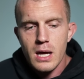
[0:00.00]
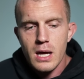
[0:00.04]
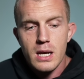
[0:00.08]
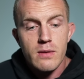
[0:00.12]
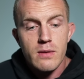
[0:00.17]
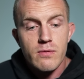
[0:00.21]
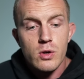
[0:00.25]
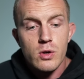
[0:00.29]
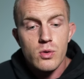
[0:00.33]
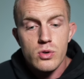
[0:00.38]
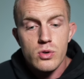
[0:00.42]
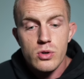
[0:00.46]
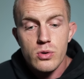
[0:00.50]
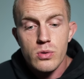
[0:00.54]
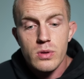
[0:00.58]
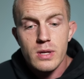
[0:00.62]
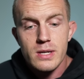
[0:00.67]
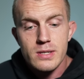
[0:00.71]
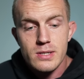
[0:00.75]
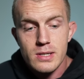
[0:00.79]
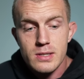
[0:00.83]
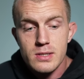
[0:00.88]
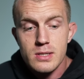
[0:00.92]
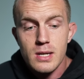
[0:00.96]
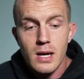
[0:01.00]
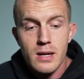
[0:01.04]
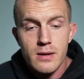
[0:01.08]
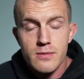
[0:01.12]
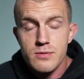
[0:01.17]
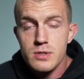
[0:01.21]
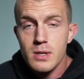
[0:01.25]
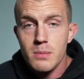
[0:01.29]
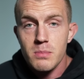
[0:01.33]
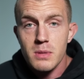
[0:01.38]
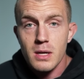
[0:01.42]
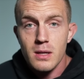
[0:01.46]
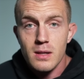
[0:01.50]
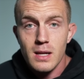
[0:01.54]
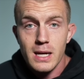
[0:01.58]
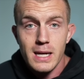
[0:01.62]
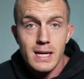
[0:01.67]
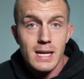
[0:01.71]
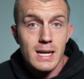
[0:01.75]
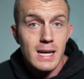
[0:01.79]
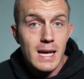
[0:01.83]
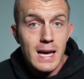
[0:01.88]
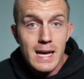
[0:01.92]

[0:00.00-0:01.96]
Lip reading: And if you do this inside of something like an